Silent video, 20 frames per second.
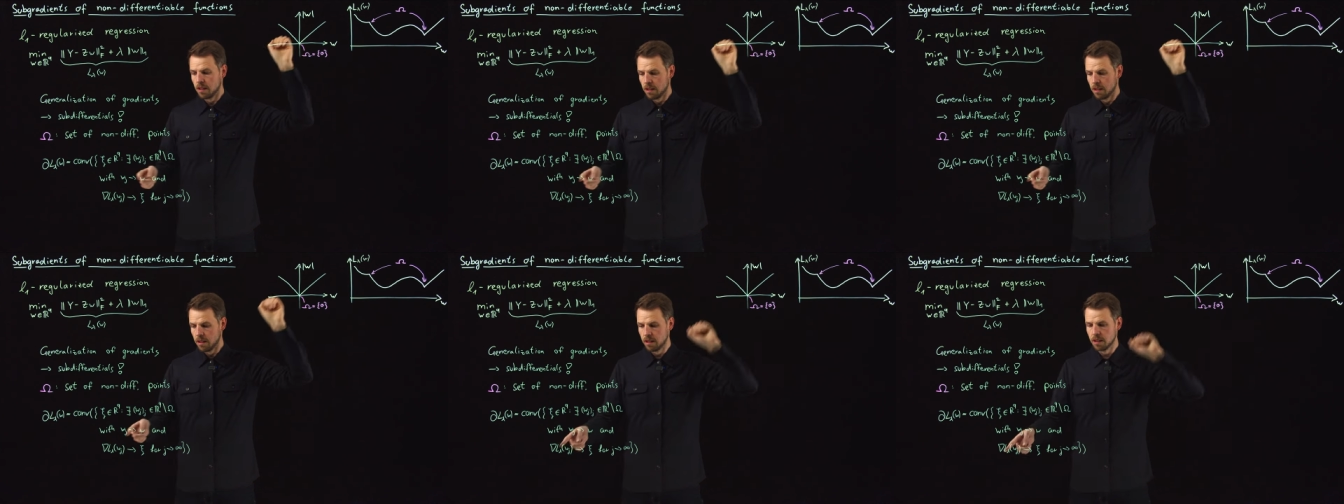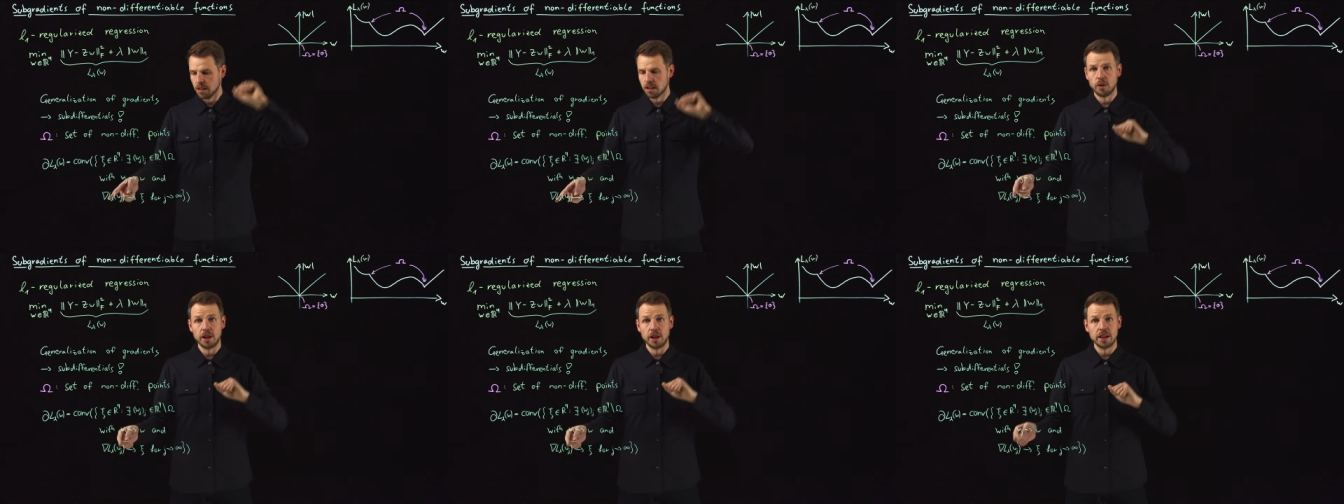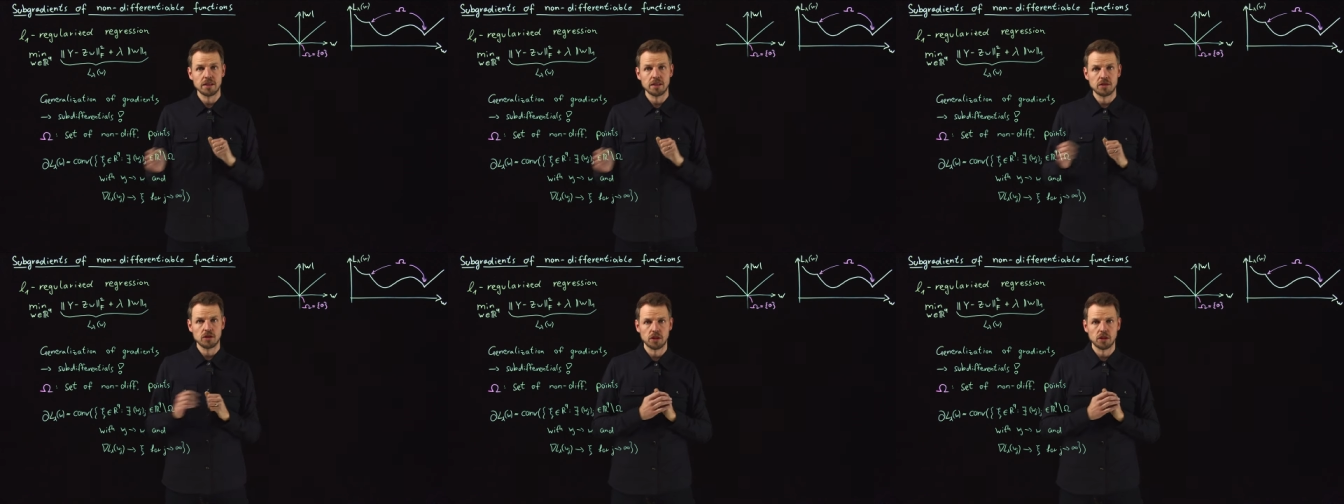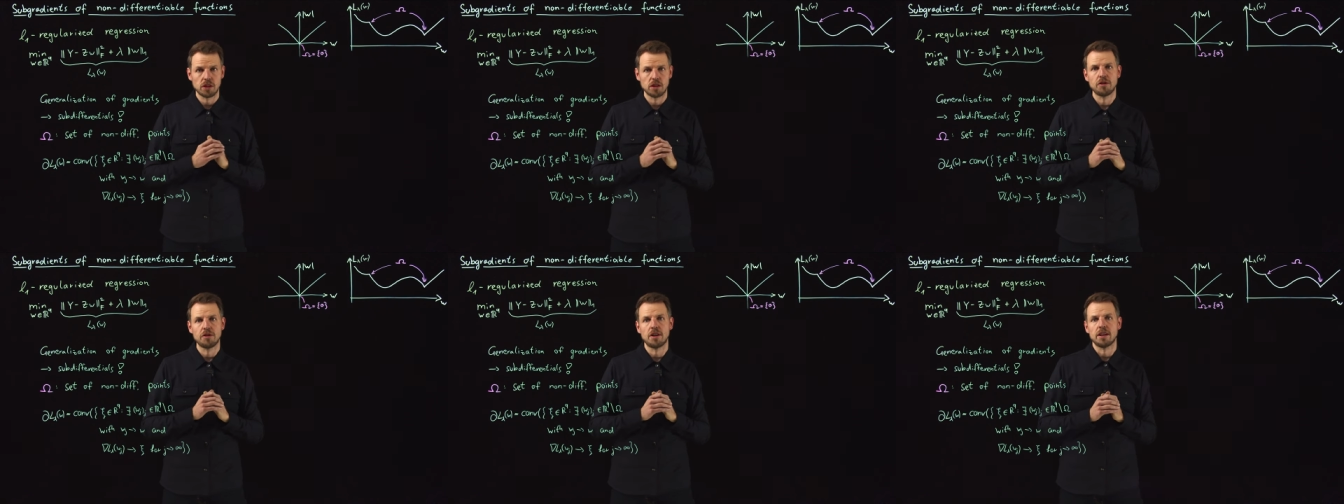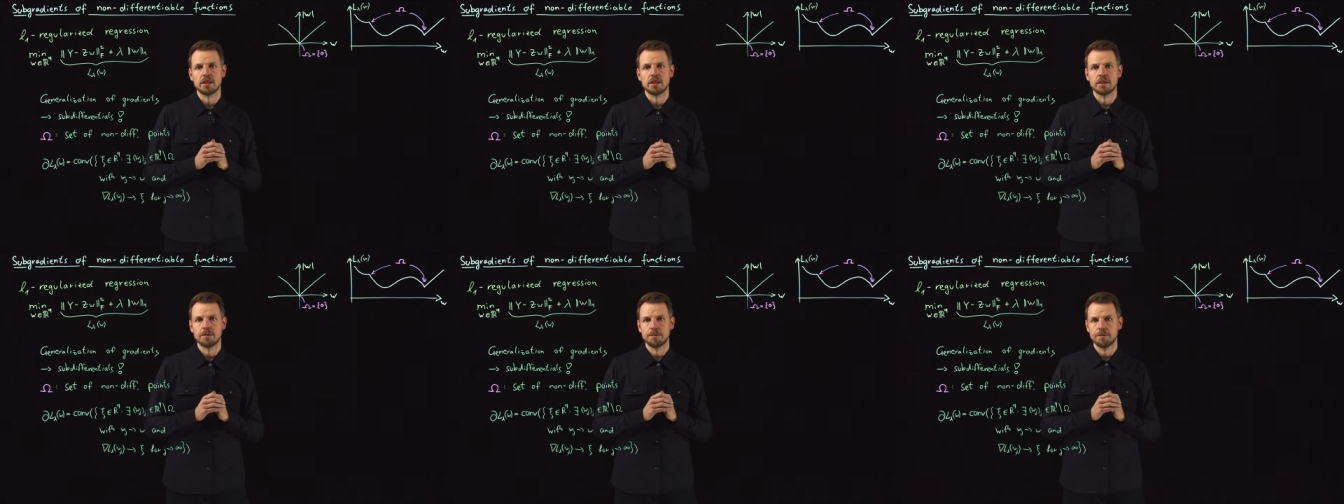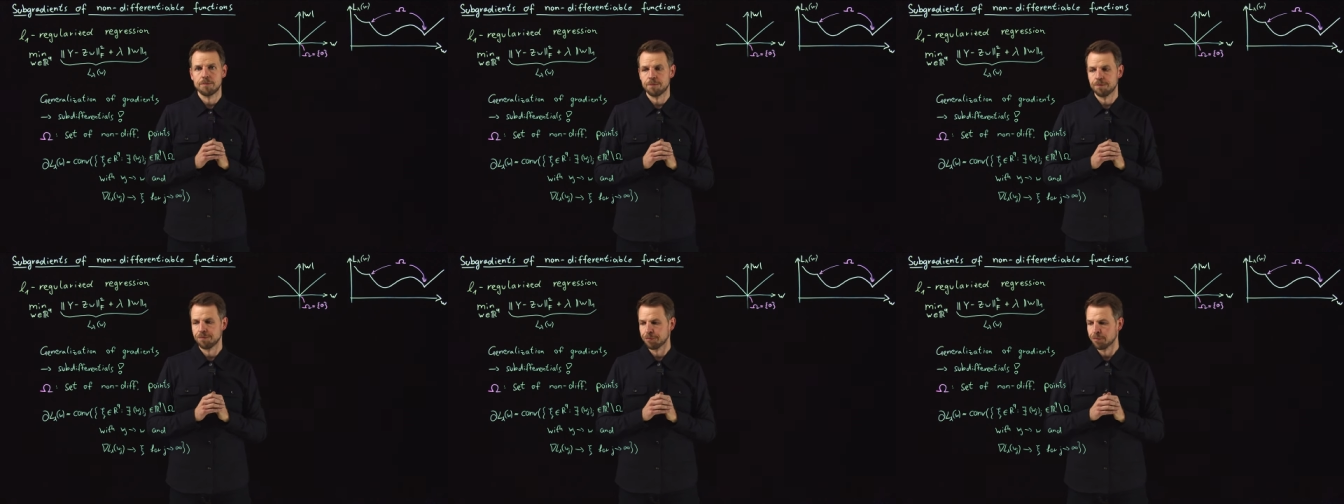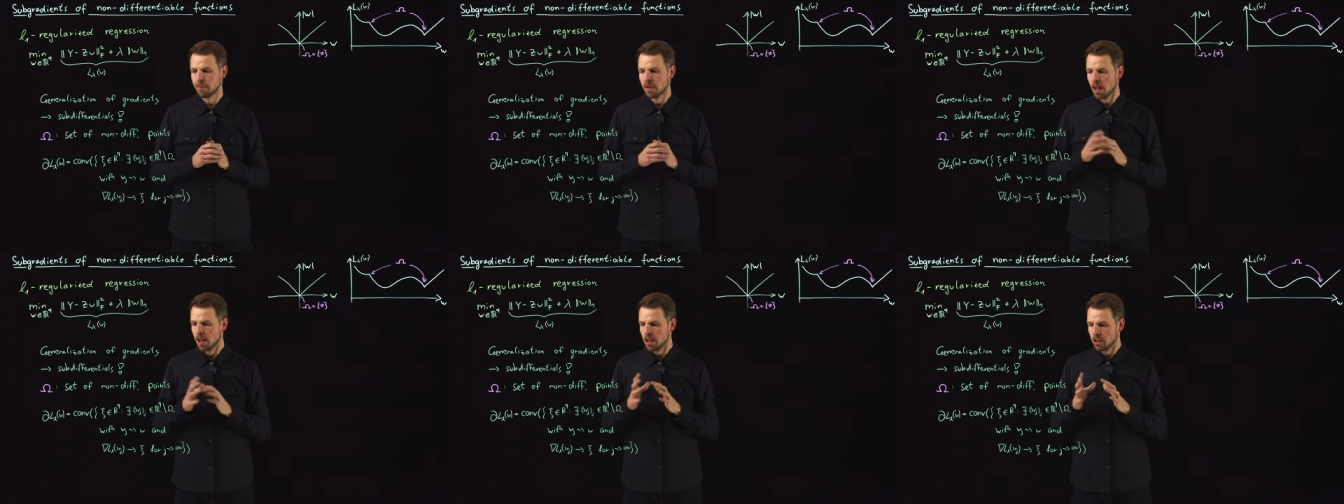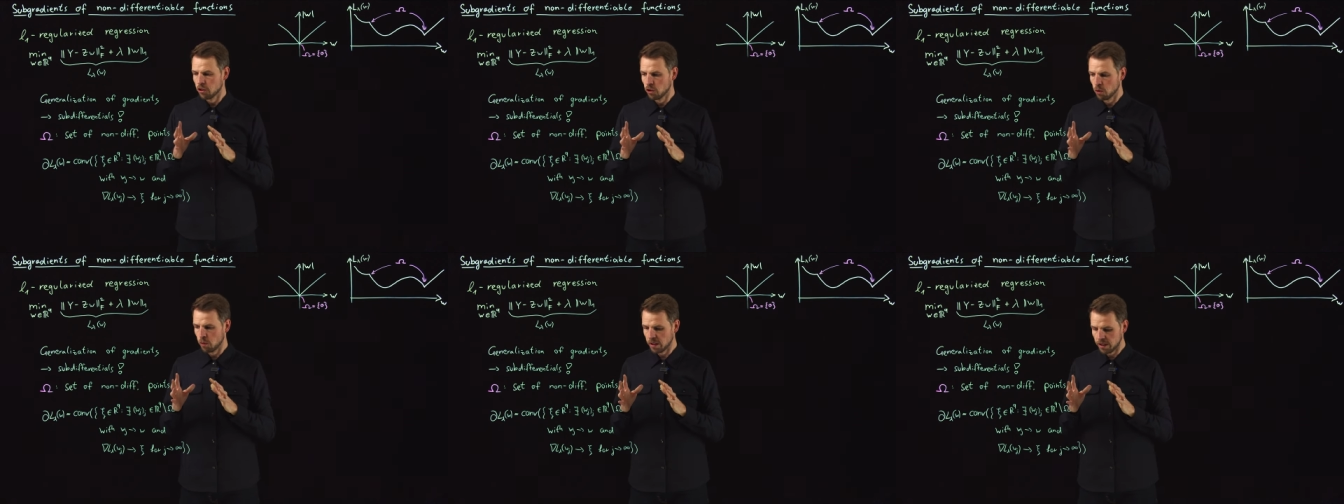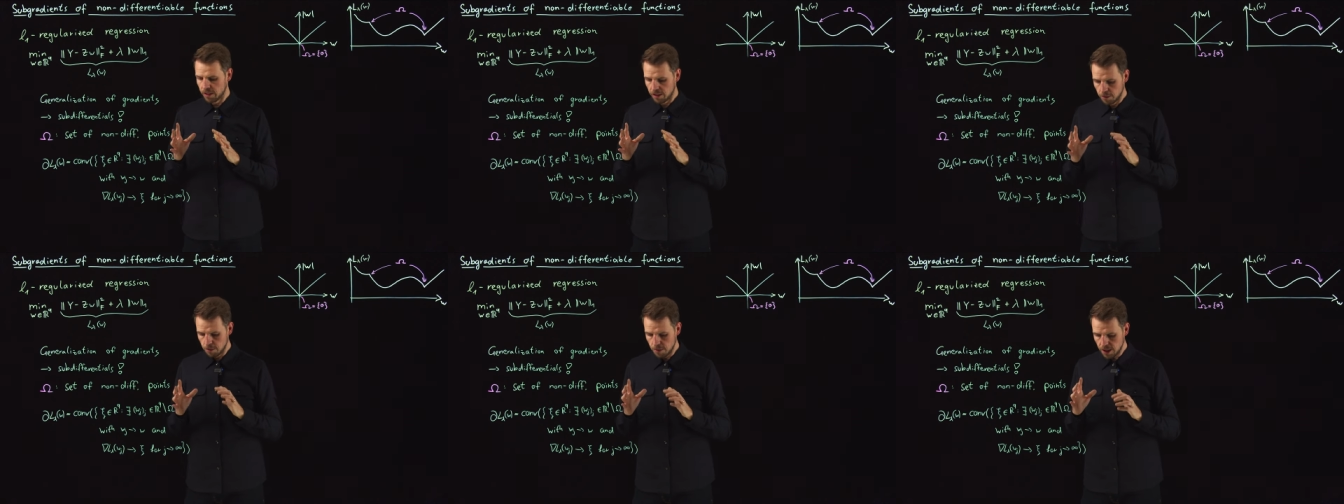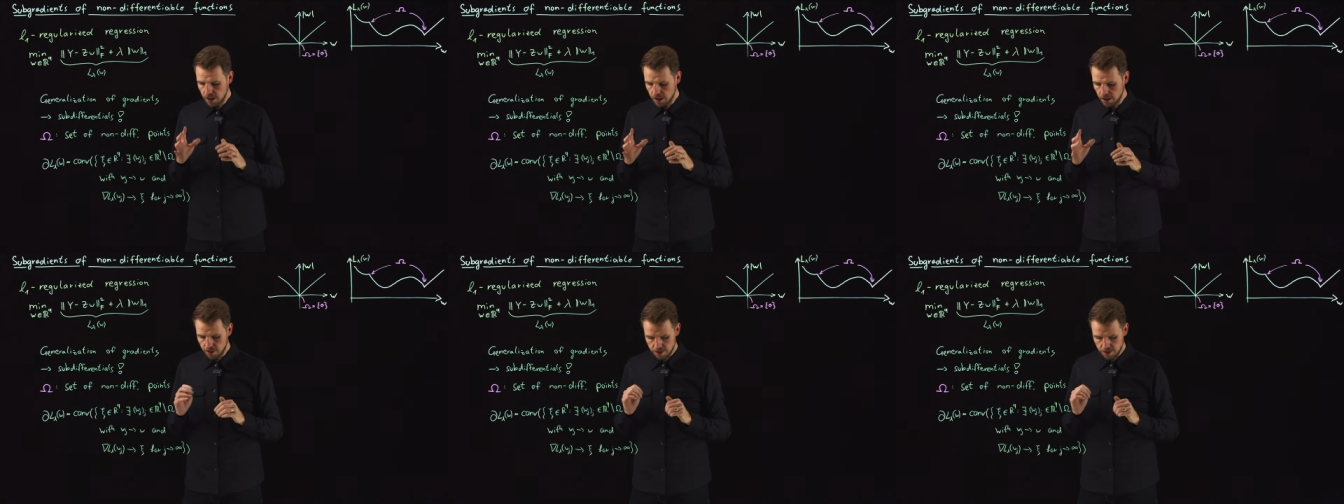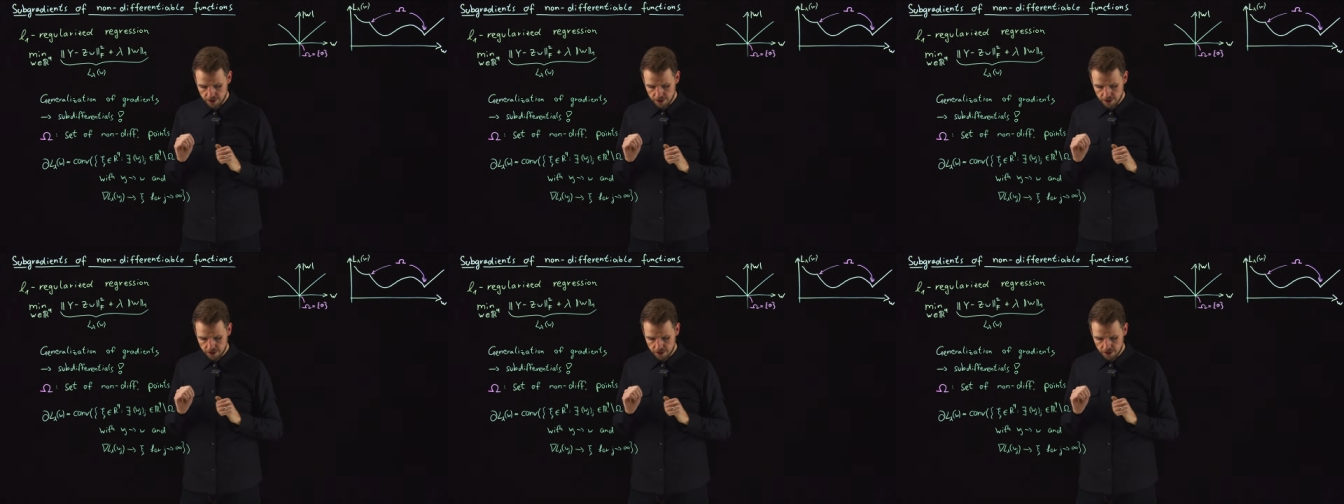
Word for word: the gradient is not defined. So what this means